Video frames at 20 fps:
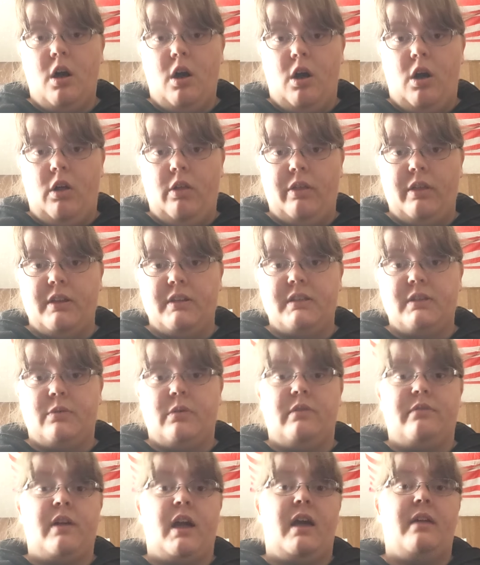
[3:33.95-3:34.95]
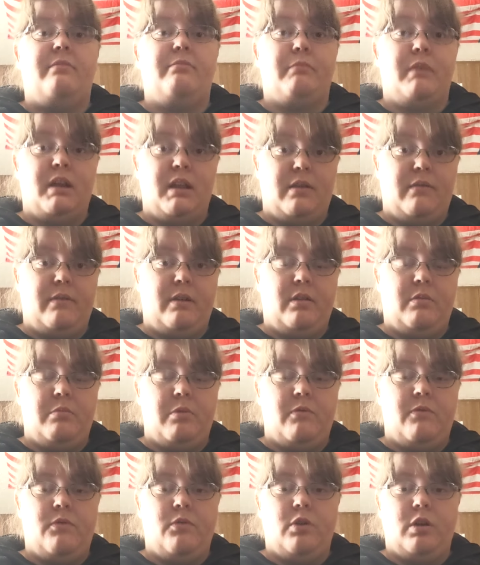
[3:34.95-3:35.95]
all this. I would have had money
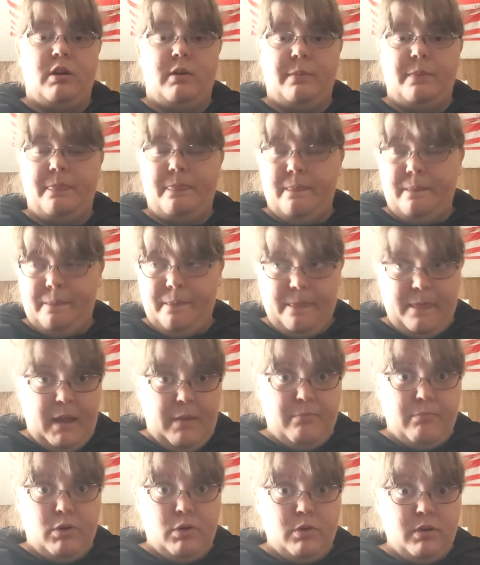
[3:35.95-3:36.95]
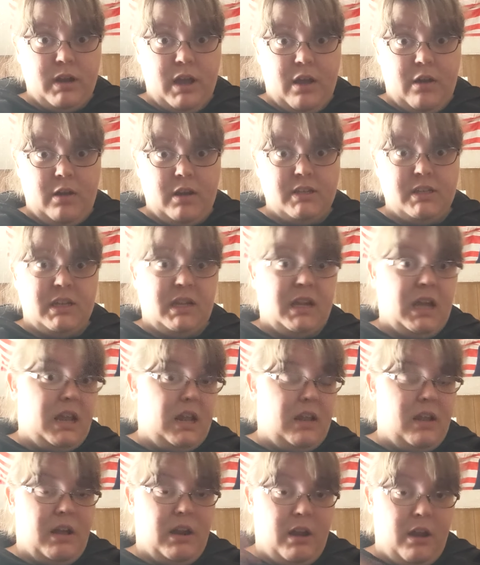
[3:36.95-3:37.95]
available for it. I'm broke now because I got
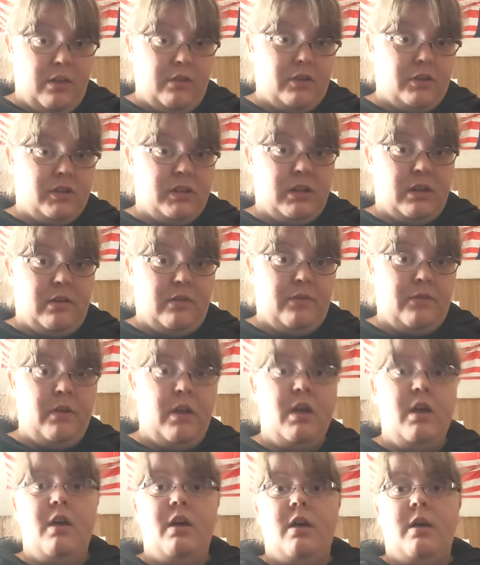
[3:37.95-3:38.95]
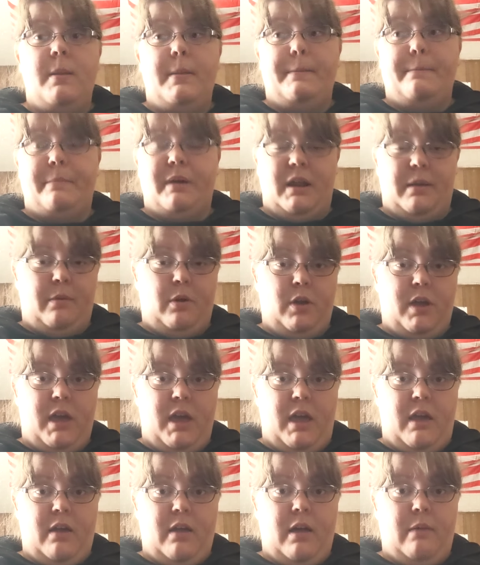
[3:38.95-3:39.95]
it on other stuff, but I'm
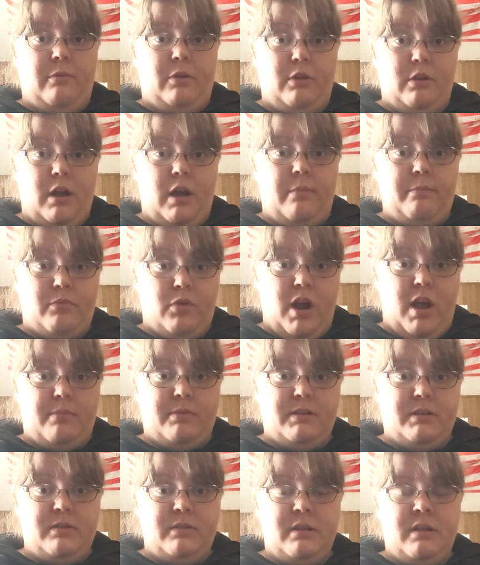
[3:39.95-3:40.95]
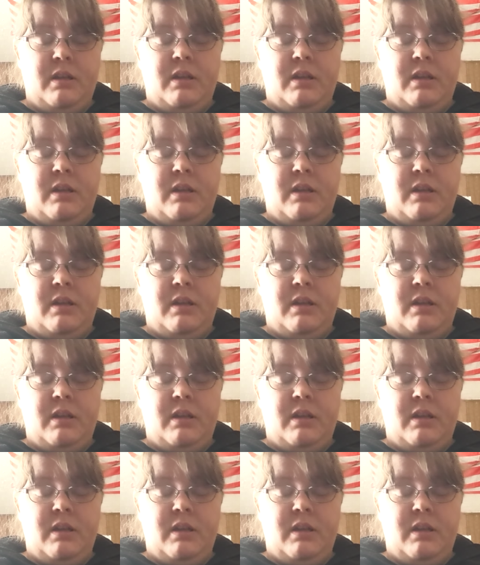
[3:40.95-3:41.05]
okay. I'm good. I'm prepped.